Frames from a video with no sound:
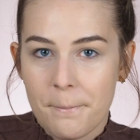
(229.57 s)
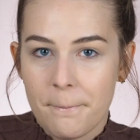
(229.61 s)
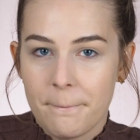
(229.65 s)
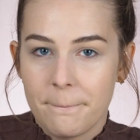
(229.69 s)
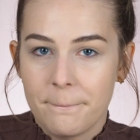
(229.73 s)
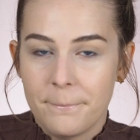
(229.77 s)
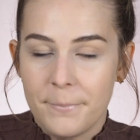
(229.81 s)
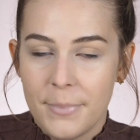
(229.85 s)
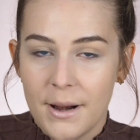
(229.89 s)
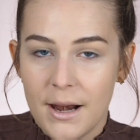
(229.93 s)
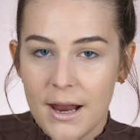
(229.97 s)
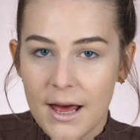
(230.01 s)

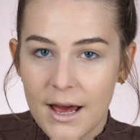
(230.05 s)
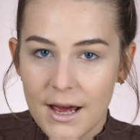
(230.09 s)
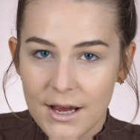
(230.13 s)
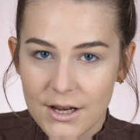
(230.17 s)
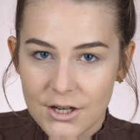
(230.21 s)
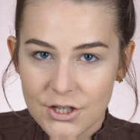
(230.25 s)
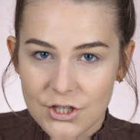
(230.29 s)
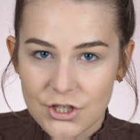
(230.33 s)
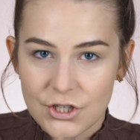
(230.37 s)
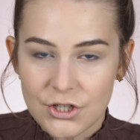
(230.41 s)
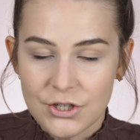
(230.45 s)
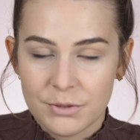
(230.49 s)

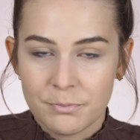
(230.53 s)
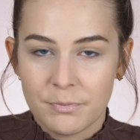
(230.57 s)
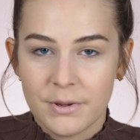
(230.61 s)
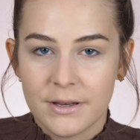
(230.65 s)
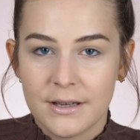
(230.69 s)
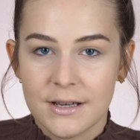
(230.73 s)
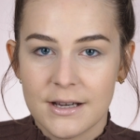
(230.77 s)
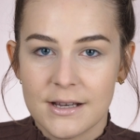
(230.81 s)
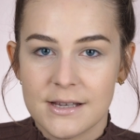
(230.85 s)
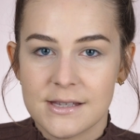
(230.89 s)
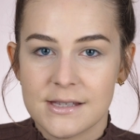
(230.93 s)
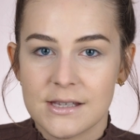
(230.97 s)
blush
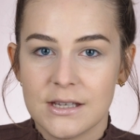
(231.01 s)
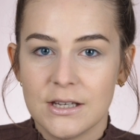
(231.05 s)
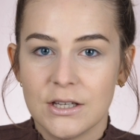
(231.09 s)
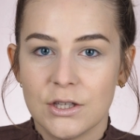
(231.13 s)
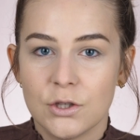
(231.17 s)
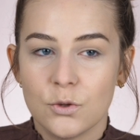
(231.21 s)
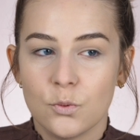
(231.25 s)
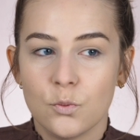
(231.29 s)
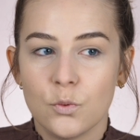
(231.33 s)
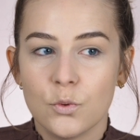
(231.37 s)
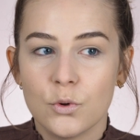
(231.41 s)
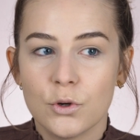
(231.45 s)
because
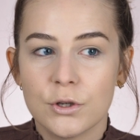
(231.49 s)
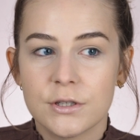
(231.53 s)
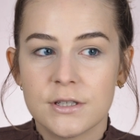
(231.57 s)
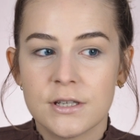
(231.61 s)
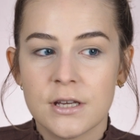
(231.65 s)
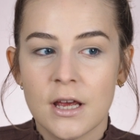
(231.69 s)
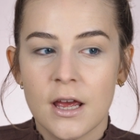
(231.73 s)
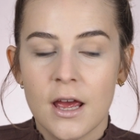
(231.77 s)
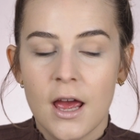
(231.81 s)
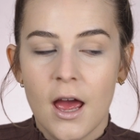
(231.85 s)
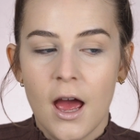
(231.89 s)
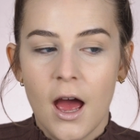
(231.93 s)
it would